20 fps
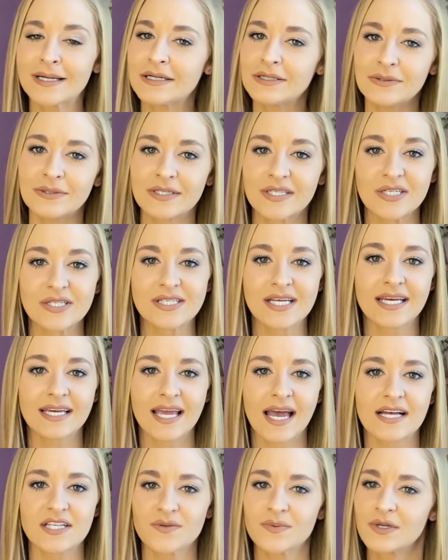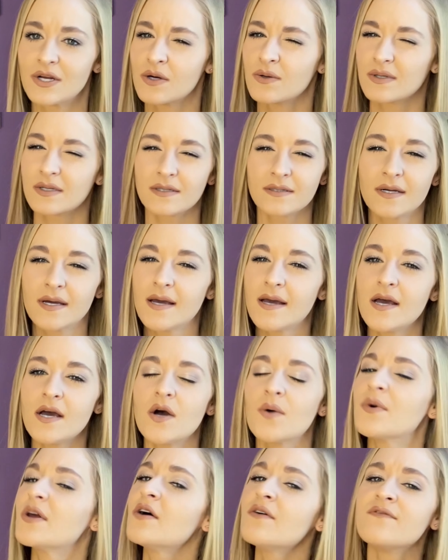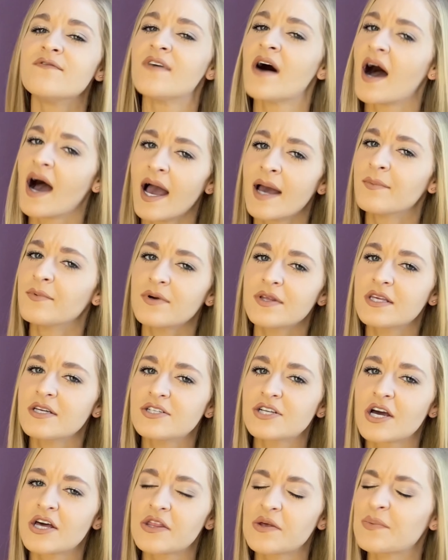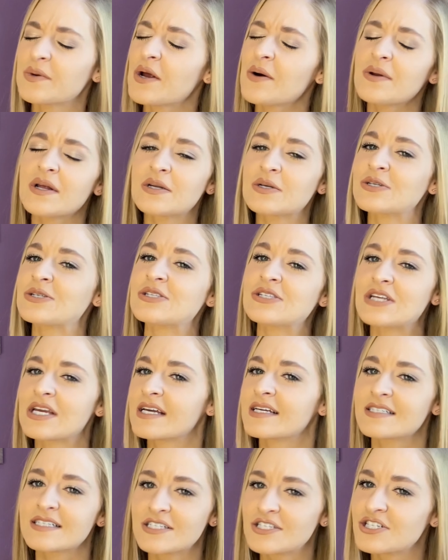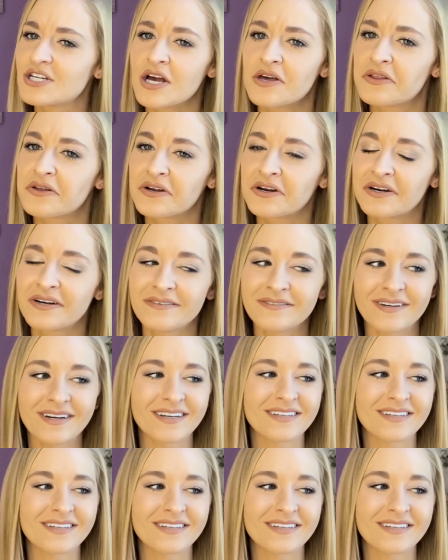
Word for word: I don't understand cats. We don't we don't vibe with each other. We don't understand each other